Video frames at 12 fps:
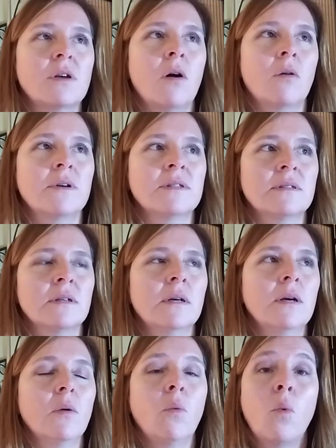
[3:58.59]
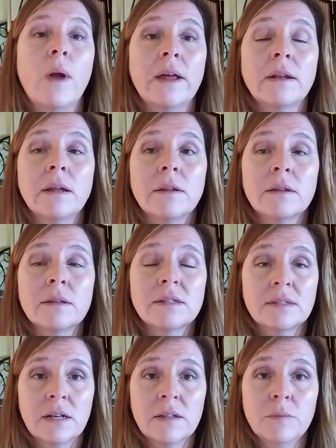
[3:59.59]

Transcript: always when the sun and